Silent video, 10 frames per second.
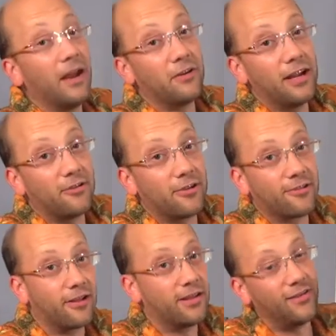
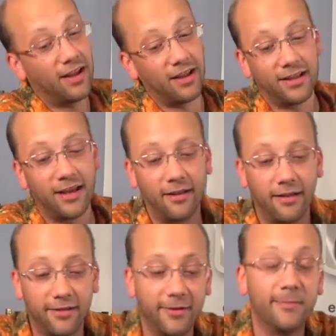EverydayDrinkers.tv. I like that a
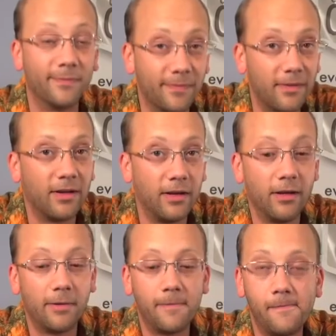lot too.
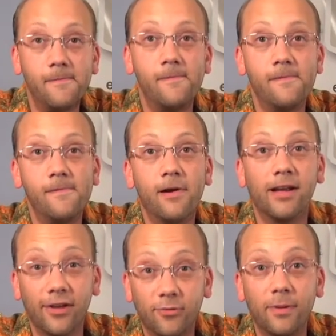Yes, yes we do.
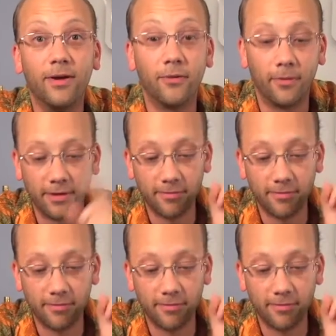Yes we do.